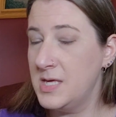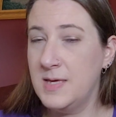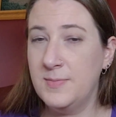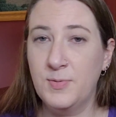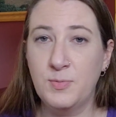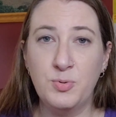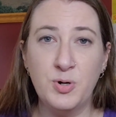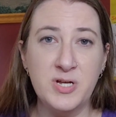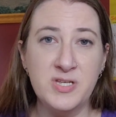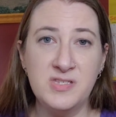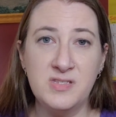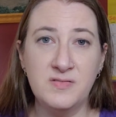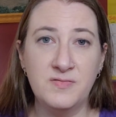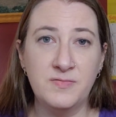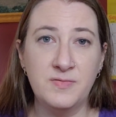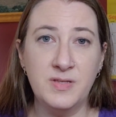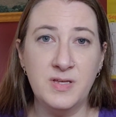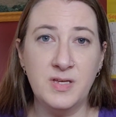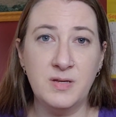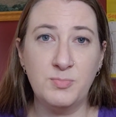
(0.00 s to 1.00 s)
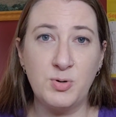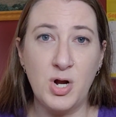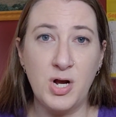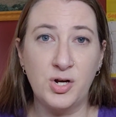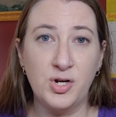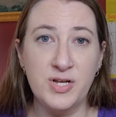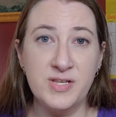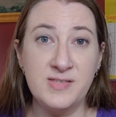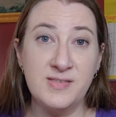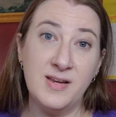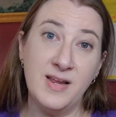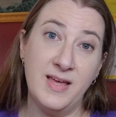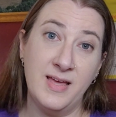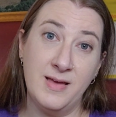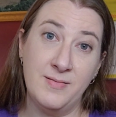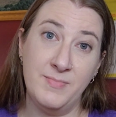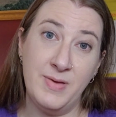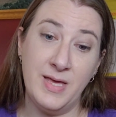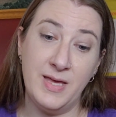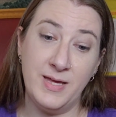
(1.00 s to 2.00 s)
abreast of the progress that I
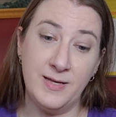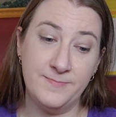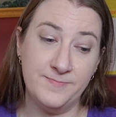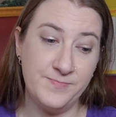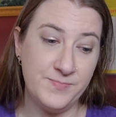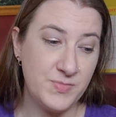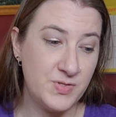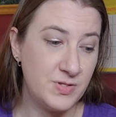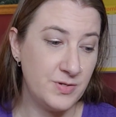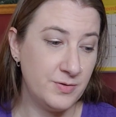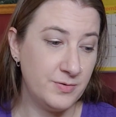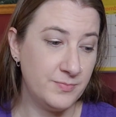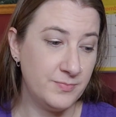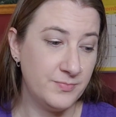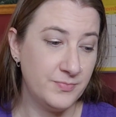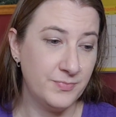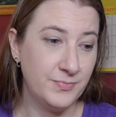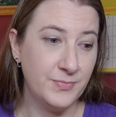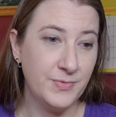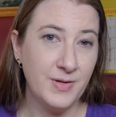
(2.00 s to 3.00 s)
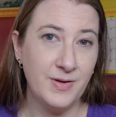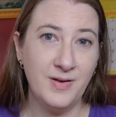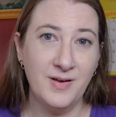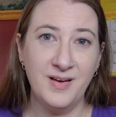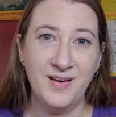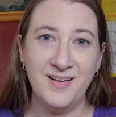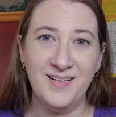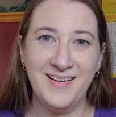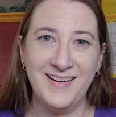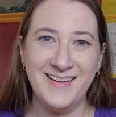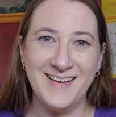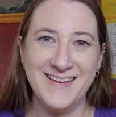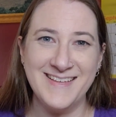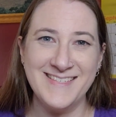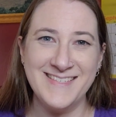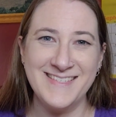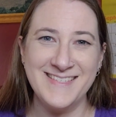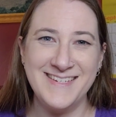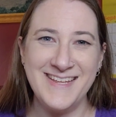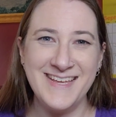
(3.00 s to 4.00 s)
am making. So, all right,
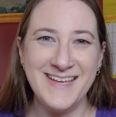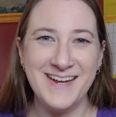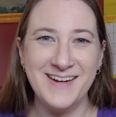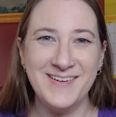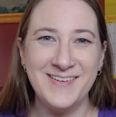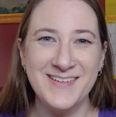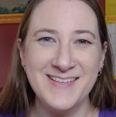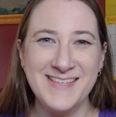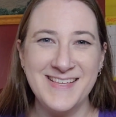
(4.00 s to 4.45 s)
guys, take care.